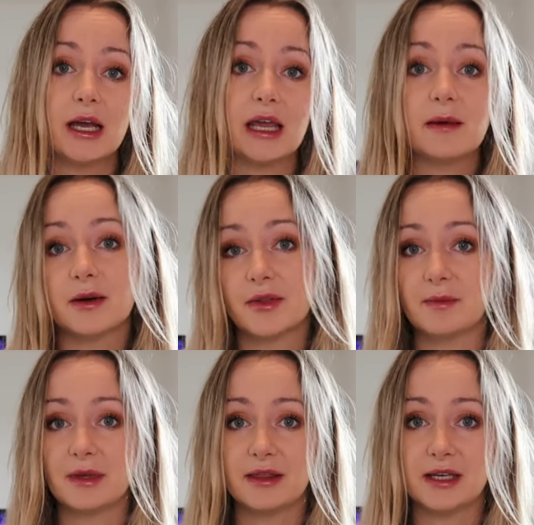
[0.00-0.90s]
Email
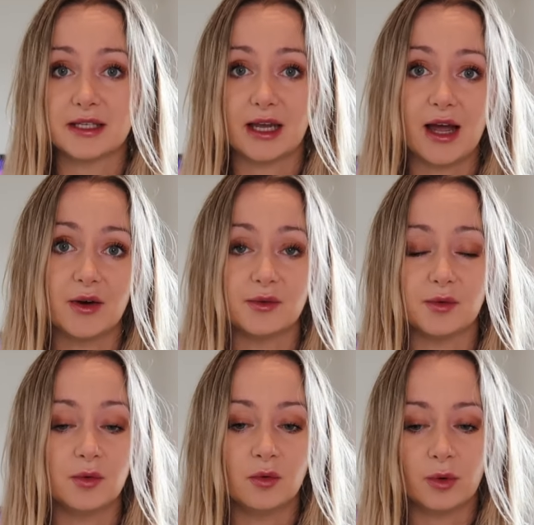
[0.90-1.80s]
them at this
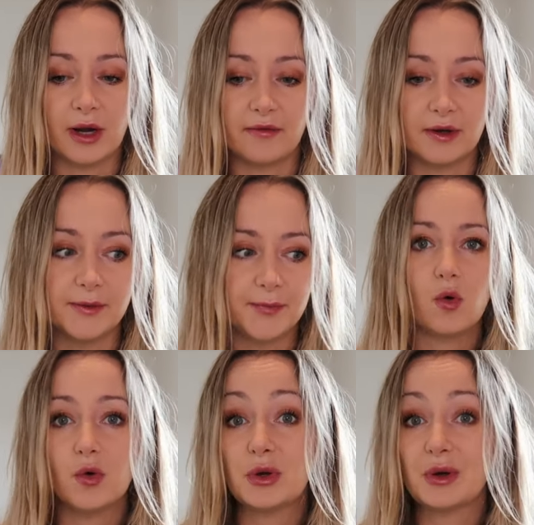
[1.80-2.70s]
account or whatever.
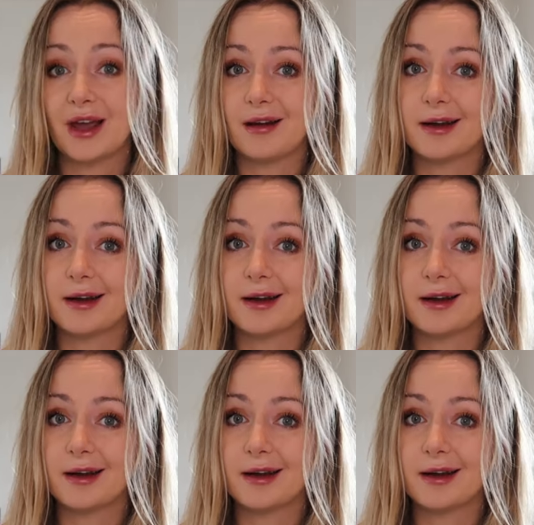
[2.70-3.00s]
Or you get